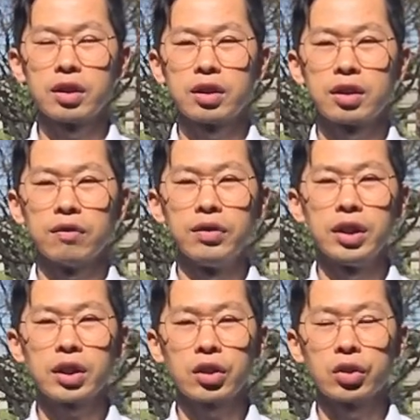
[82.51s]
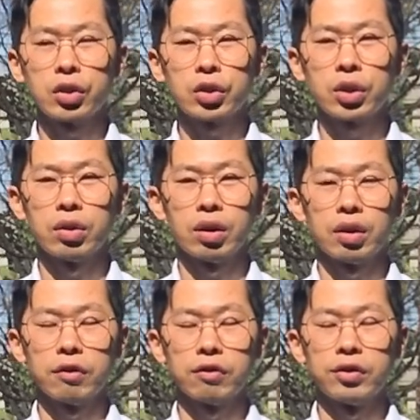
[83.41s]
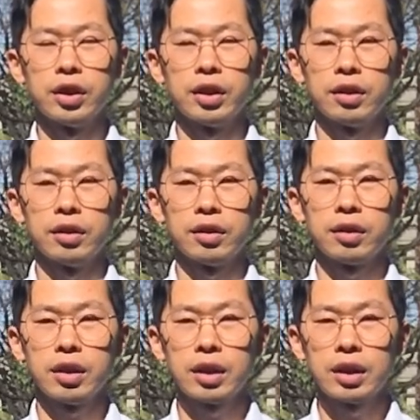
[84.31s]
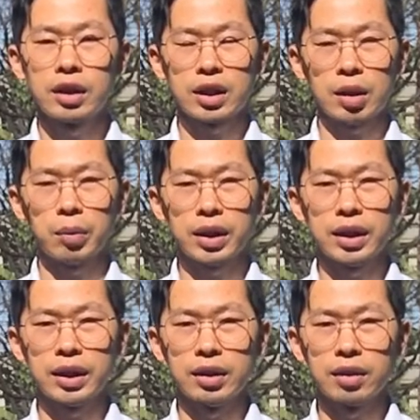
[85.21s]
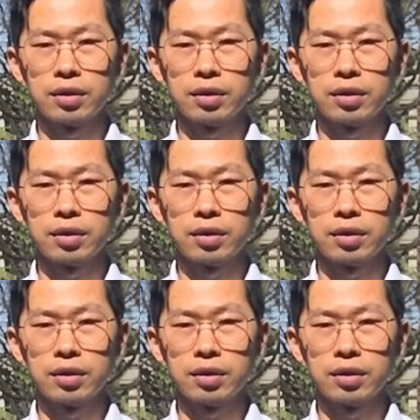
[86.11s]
severe condition of the stomach heat.